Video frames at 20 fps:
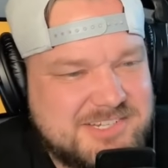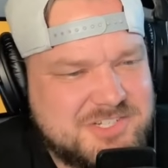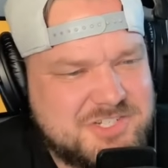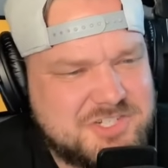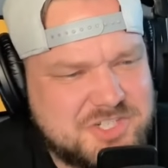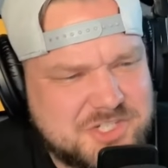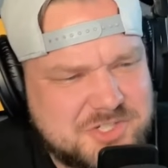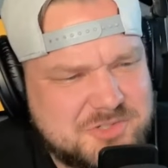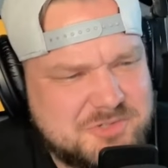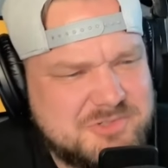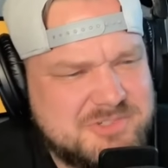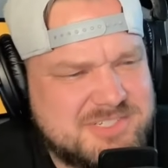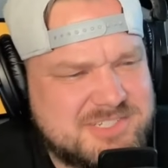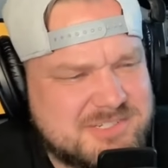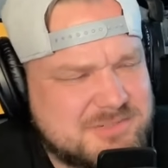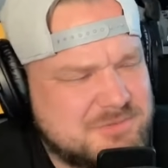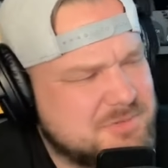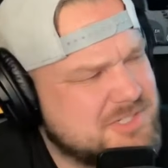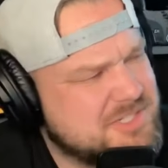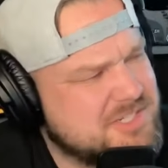
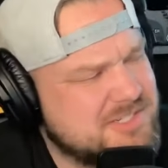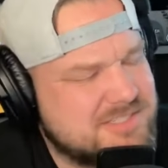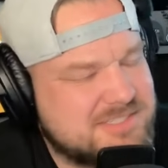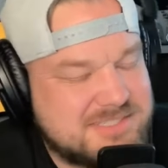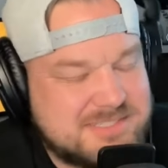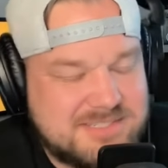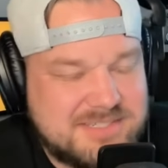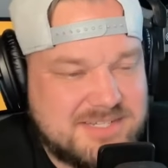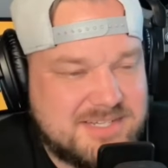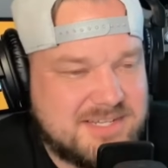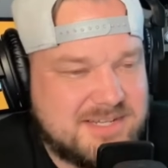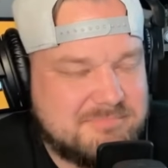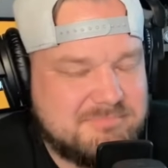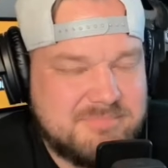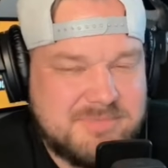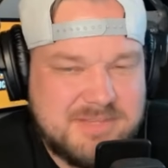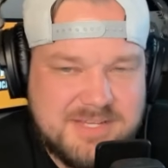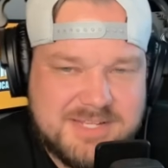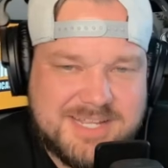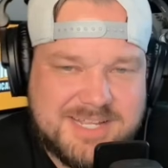Jews, which is um,
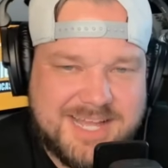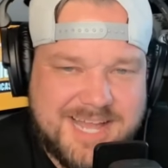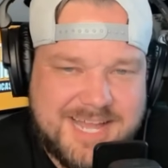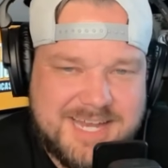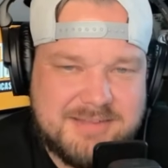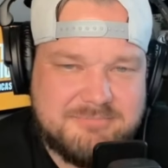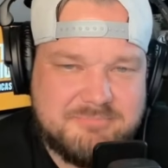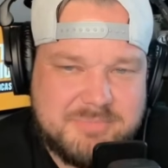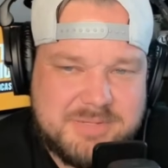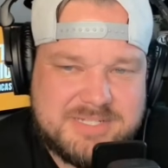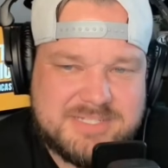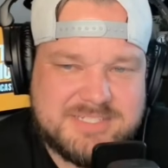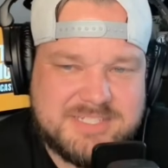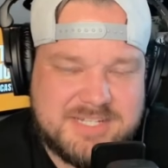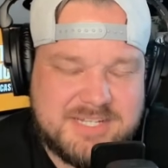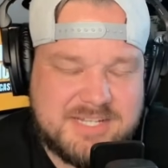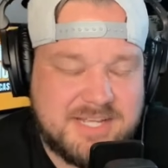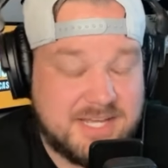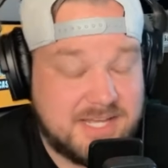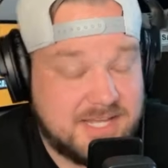kind of pissing.